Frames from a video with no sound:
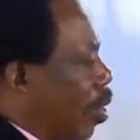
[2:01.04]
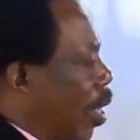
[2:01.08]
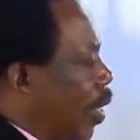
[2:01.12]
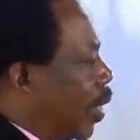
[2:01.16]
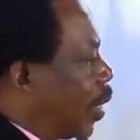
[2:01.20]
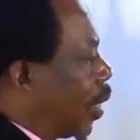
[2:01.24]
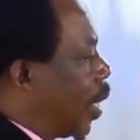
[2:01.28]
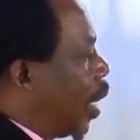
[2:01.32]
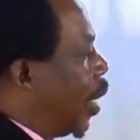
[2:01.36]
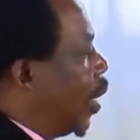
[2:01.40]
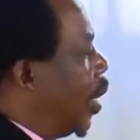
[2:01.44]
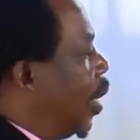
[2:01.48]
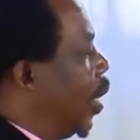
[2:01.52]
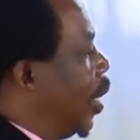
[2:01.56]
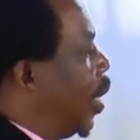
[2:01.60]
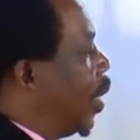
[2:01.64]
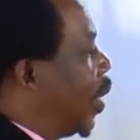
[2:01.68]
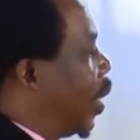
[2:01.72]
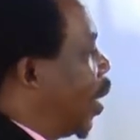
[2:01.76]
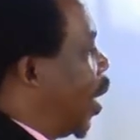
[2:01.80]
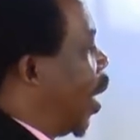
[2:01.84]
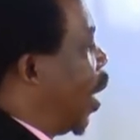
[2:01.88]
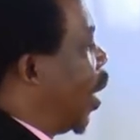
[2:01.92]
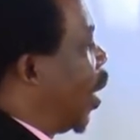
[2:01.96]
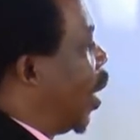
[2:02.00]
when you are
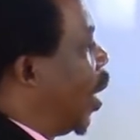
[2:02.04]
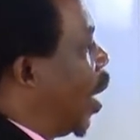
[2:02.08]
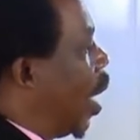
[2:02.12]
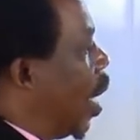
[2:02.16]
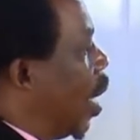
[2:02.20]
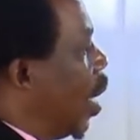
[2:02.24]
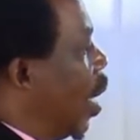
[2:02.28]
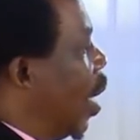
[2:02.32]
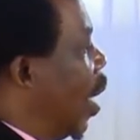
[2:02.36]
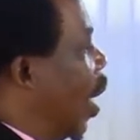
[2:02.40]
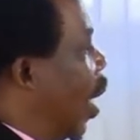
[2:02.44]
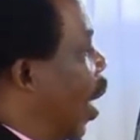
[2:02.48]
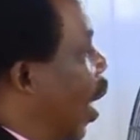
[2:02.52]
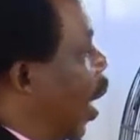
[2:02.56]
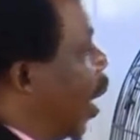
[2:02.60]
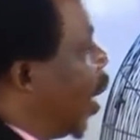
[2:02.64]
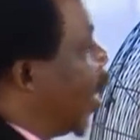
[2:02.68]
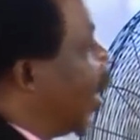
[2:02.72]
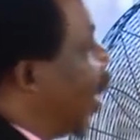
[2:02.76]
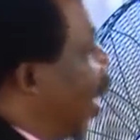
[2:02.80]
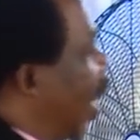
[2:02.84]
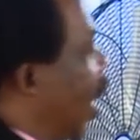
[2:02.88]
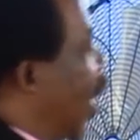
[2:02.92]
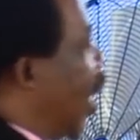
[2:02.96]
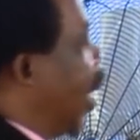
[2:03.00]
studying this career
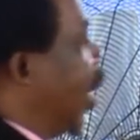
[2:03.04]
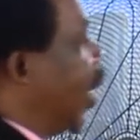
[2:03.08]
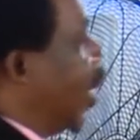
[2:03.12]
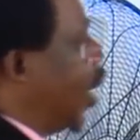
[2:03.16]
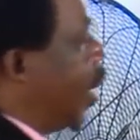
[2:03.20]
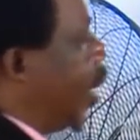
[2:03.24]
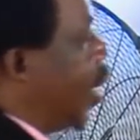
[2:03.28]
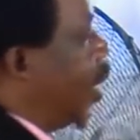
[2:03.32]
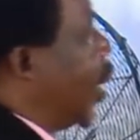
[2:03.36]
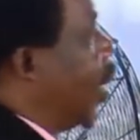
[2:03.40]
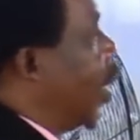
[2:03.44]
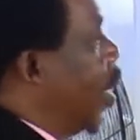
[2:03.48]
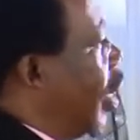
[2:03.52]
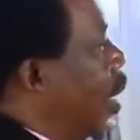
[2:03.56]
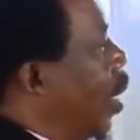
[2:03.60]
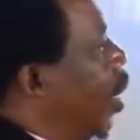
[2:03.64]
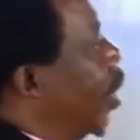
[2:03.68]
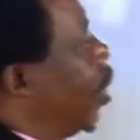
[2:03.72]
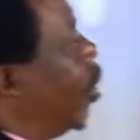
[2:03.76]
at the end,